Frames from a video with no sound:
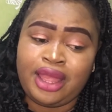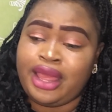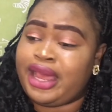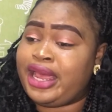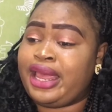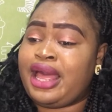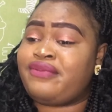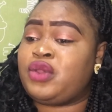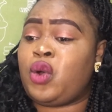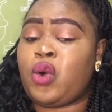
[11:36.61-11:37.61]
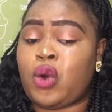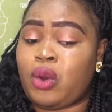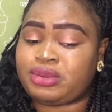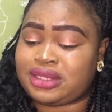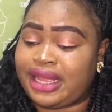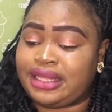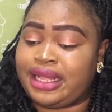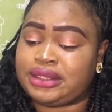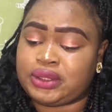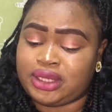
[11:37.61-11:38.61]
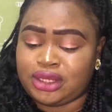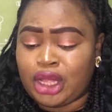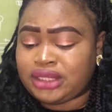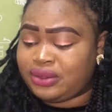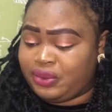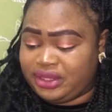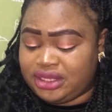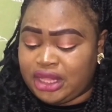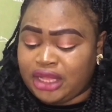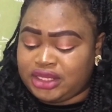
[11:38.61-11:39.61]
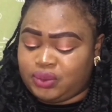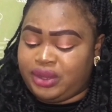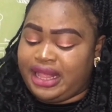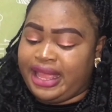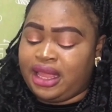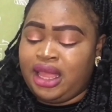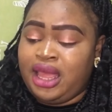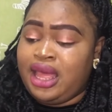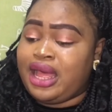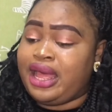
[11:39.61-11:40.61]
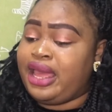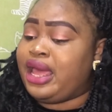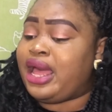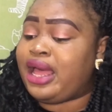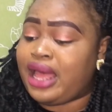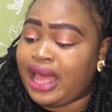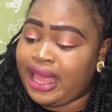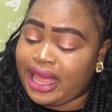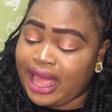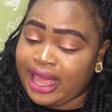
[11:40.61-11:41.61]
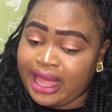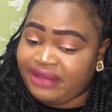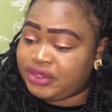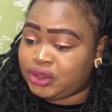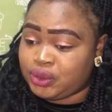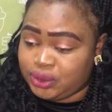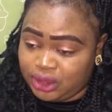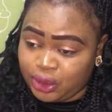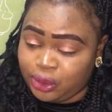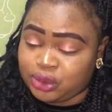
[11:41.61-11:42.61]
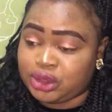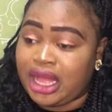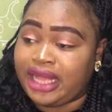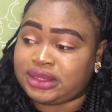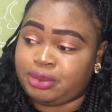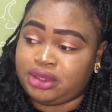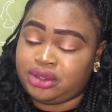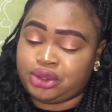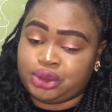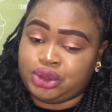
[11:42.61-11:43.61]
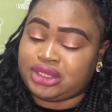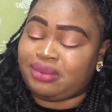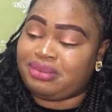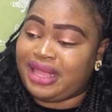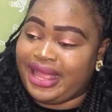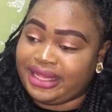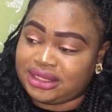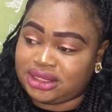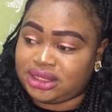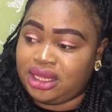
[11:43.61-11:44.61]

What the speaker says: I have no hopes like that. So the doctors were like, I have to go to the hospital to do some tests,